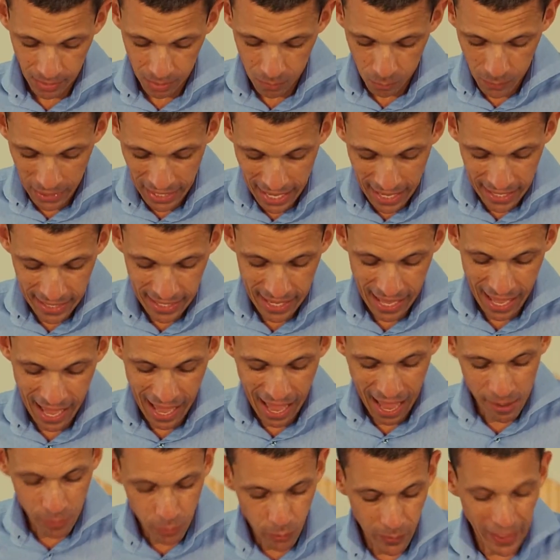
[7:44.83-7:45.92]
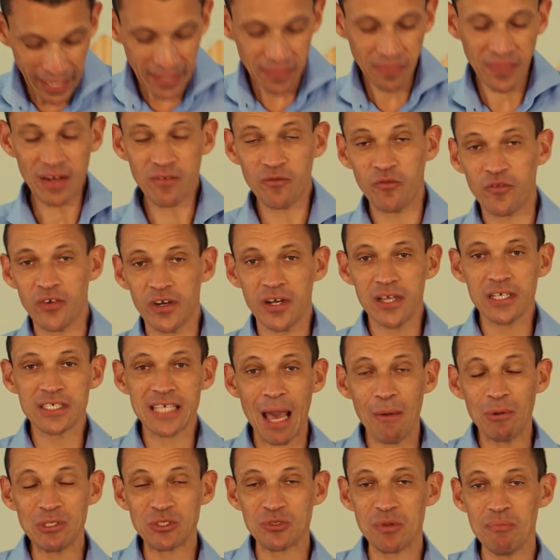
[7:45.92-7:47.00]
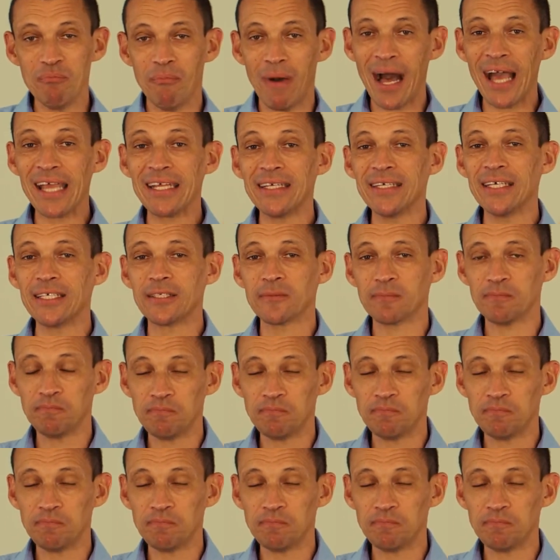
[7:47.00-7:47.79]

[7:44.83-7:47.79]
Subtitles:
when I read that verse, I was reminded